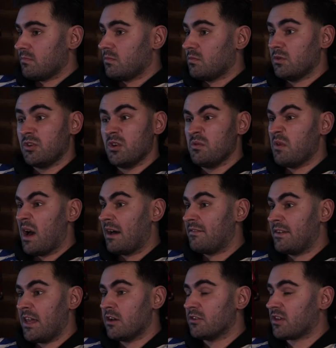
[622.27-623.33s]
We'll do our
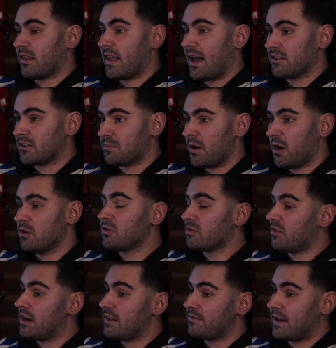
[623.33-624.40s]
videos on that, I suppose. I
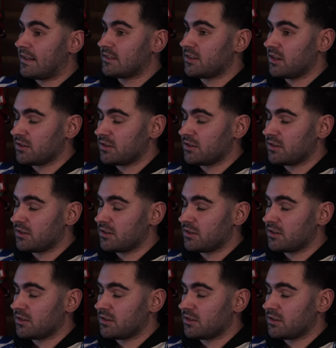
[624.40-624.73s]
really fancy